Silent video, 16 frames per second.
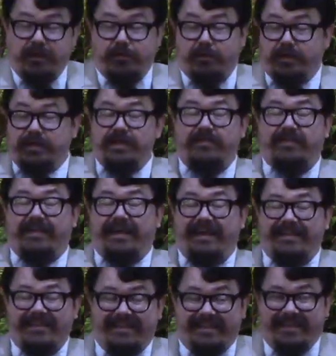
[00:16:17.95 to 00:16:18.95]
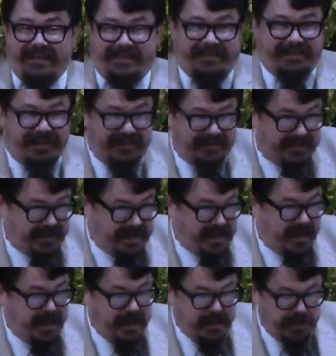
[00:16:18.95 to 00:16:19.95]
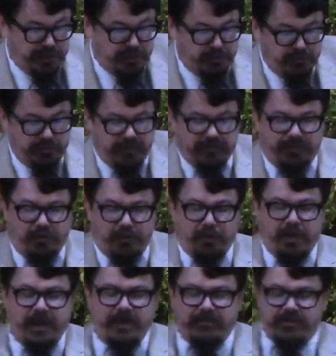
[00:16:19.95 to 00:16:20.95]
or at least consistently useful,